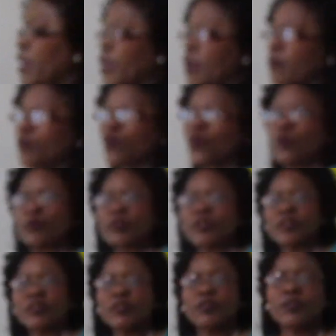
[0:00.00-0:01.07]
am
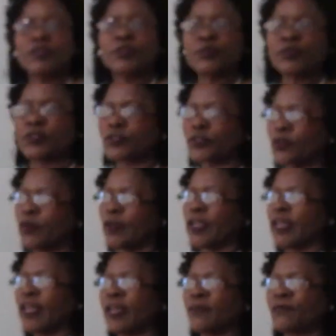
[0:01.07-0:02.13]
going to draw
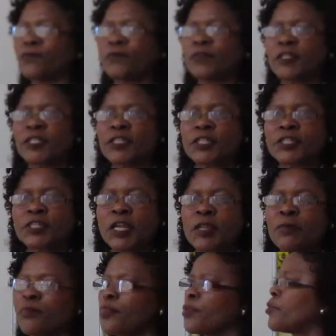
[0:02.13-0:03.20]
F
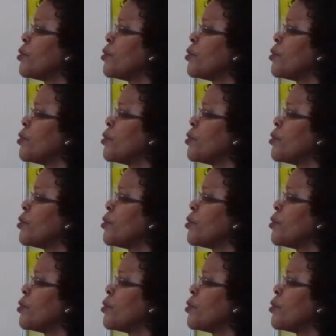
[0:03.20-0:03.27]
shape